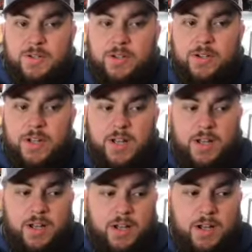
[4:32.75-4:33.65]
So
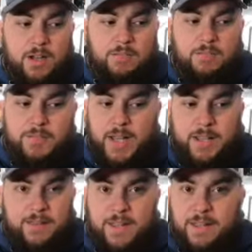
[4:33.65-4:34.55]
I
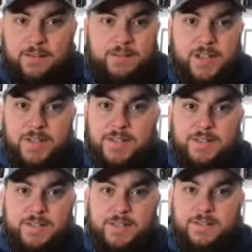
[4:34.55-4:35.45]
can think of
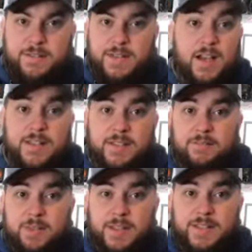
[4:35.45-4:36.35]
a dozen
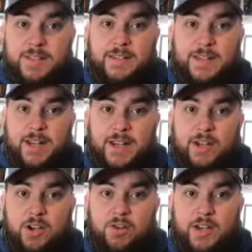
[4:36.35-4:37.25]
places that I
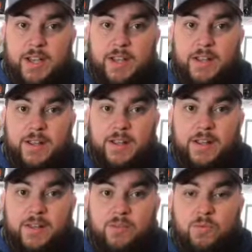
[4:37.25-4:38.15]
could go and get
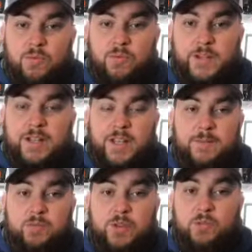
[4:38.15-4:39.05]

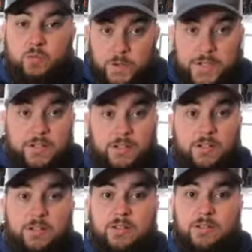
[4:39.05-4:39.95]
reclaimed wood,
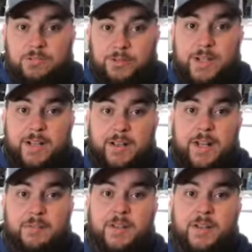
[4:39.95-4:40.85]
real
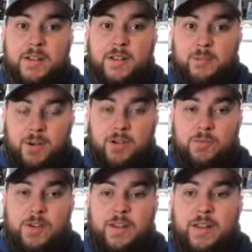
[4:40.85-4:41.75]
reclaimed barn
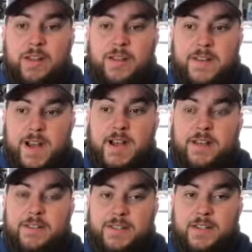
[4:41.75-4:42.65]
wood,
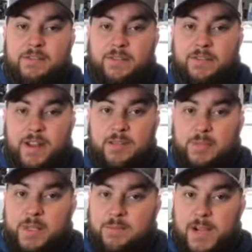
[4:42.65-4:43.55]
not the stuff you find in
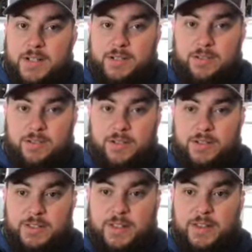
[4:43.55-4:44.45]
big box
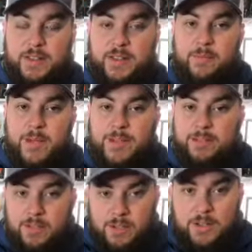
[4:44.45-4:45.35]
stores that are made to
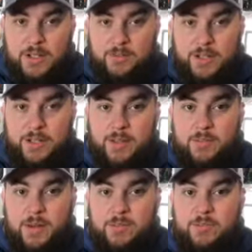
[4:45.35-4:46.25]
look like reclaimed
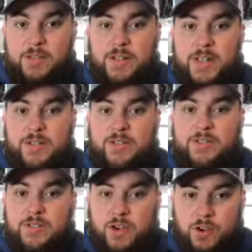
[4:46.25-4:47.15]
barn wood, and it's
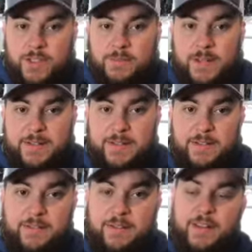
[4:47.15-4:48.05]
so expensive.